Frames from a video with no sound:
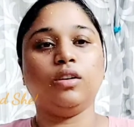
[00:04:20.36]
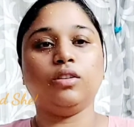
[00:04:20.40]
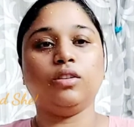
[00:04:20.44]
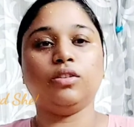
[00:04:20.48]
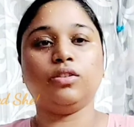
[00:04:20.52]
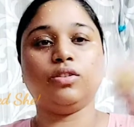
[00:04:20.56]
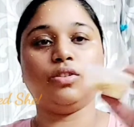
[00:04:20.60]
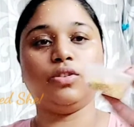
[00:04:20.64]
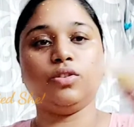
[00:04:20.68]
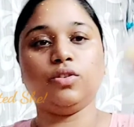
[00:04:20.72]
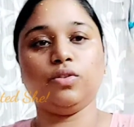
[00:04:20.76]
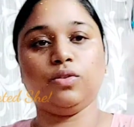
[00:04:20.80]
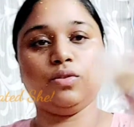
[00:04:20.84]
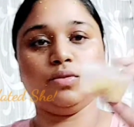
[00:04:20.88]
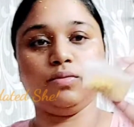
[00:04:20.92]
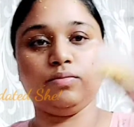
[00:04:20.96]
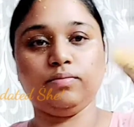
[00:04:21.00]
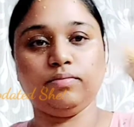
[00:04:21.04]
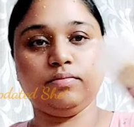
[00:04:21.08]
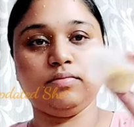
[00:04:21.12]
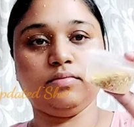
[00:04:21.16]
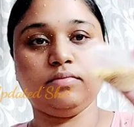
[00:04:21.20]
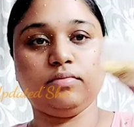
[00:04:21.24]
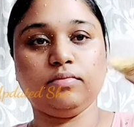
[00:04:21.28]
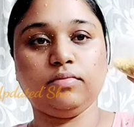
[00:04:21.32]
So
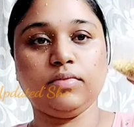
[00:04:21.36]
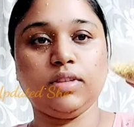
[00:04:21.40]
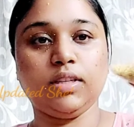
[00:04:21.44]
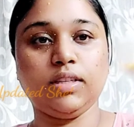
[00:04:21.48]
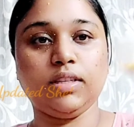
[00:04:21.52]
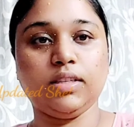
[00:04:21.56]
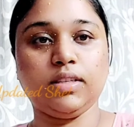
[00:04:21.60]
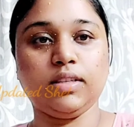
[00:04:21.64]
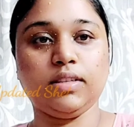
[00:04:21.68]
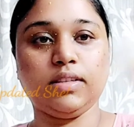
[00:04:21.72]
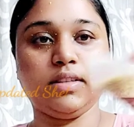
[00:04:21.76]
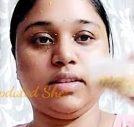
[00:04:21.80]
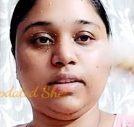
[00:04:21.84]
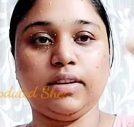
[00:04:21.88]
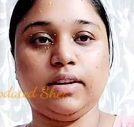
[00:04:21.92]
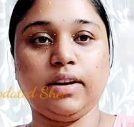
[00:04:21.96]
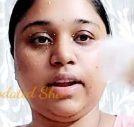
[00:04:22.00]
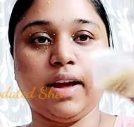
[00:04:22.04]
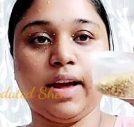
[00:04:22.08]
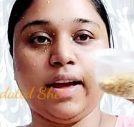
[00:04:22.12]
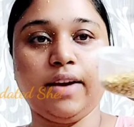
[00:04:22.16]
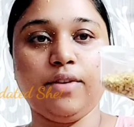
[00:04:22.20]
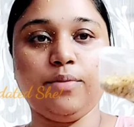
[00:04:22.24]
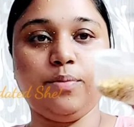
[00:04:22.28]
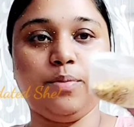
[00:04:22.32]
this is it.
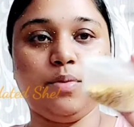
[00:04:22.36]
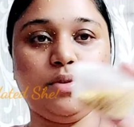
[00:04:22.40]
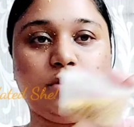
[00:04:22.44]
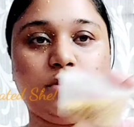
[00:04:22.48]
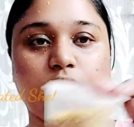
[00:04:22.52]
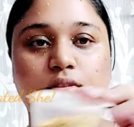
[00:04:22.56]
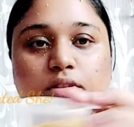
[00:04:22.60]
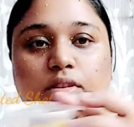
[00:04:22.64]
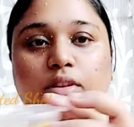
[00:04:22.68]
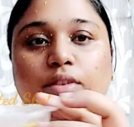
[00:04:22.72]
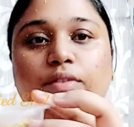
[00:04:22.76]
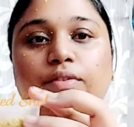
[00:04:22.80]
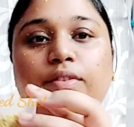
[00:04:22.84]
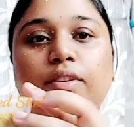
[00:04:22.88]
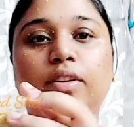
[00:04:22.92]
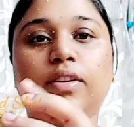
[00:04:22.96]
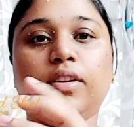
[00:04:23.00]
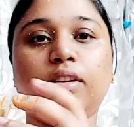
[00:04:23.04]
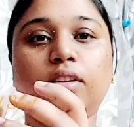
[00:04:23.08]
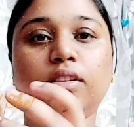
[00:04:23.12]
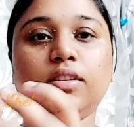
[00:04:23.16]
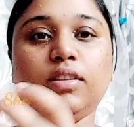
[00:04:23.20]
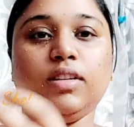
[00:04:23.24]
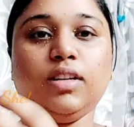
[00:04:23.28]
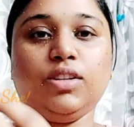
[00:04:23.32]
I have preserved it
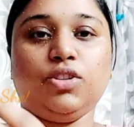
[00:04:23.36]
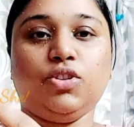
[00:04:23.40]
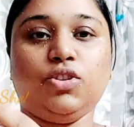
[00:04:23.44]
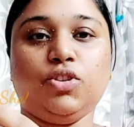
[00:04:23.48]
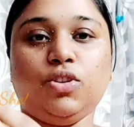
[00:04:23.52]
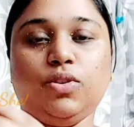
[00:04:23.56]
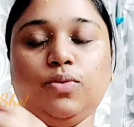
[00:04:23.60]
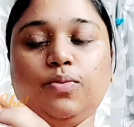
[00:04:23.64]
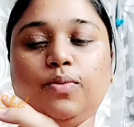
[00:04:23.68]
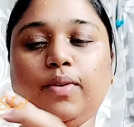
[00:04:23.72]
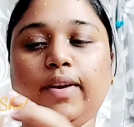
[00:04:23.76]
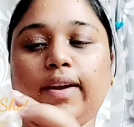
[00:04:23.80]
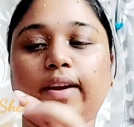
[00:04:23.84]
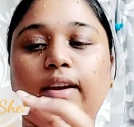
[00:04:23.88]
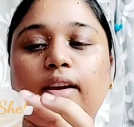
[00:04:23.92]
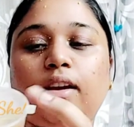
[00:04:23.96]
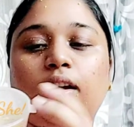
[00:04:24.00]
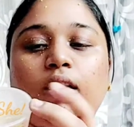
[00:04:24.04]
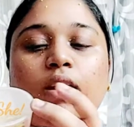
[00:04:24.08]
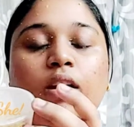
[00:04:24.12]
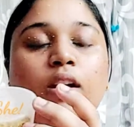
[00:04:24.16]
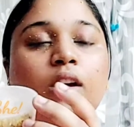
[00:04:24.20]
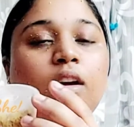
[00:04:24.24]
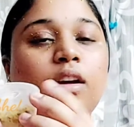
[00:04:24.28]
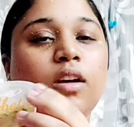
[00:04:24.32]
in such a way,
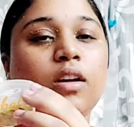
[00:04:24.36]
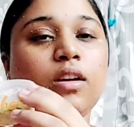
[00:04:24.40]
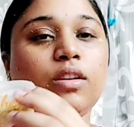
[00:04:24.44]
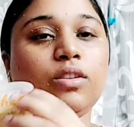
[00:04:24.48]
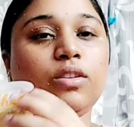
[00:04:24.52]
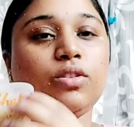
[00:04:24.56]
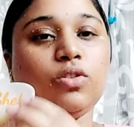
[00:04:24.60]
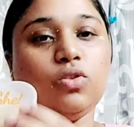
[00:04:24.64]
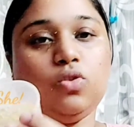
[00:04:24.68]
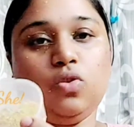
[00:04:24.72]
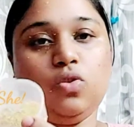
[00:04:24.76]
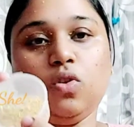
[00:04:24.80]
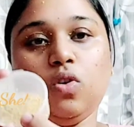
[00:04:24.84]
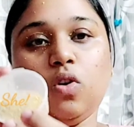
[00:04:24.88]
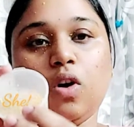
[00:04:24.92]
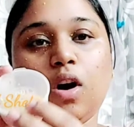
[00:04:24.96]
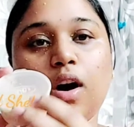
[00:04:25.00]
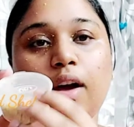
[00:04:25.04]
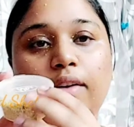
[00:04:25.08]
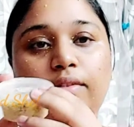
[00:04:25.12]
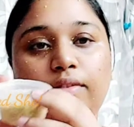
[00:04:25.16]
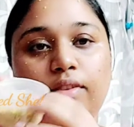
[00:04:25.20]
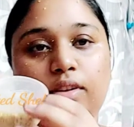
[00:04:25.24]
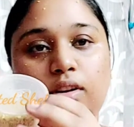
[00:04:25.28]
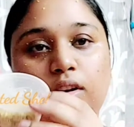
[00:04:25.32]
so
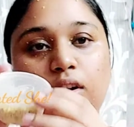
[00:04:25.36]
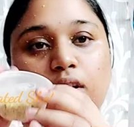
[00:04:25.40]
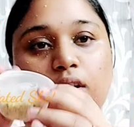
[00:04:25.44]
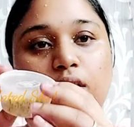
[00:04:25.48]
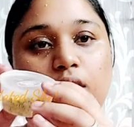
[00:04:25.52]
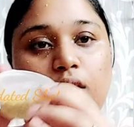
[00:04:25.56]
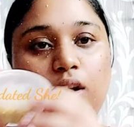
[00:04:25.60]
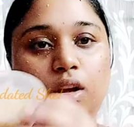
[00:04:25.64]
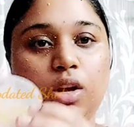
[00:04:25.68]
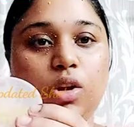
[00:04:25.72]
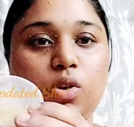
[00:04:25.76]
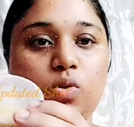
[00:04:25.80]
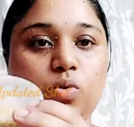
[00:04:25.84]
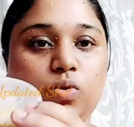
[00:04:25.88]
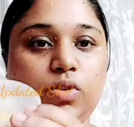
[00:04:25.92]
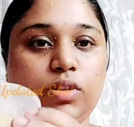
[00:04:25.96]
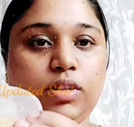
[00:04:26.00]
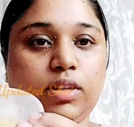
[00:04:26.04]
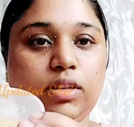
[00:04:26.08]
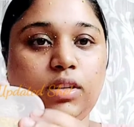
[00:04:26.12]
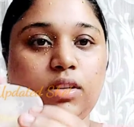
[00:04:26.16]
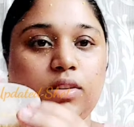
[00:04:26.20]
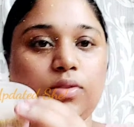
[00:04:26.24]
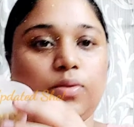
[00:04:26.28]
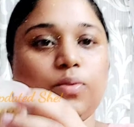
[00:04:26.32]
I will use
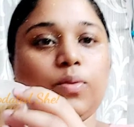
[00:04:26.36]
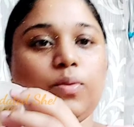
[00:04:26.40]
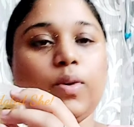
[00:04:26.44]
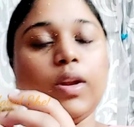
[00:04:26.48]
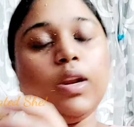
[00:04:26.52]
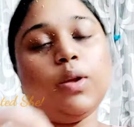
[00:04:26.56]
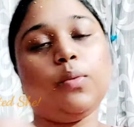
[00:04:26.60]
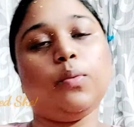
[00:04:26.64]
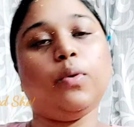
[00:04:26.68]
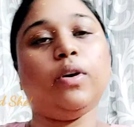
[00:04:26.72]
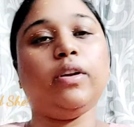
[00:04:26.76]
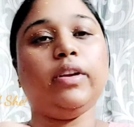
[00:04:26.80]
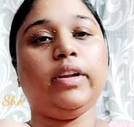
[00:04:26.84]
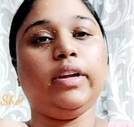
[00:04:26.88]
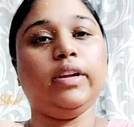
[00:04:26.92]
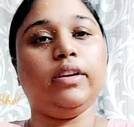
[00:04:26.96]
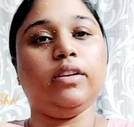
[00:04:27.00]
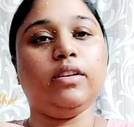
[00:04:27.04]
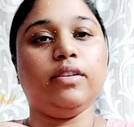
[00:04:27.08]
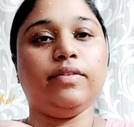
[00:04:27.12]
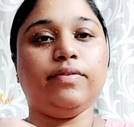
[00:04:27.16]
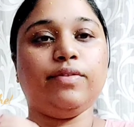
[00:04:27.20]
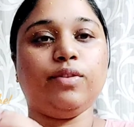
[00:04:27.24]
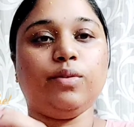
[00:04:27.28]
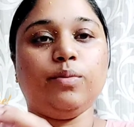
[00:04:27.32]
it whenever
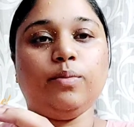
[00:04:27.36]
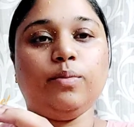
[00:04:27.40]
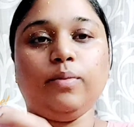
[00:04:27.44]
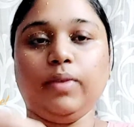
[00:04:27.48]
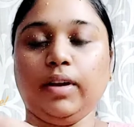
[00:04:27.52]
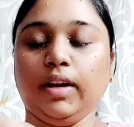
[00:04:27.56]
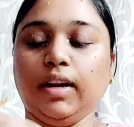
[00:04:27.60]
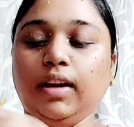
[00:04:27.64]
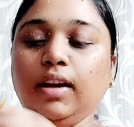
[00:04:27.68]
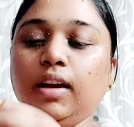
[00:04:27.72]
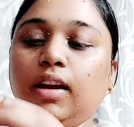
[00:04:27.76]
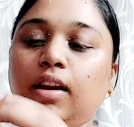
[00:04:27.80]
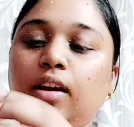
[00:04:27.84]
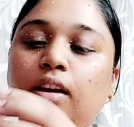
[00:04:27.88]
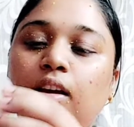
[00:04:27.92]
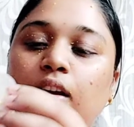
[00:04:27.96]
needed for me.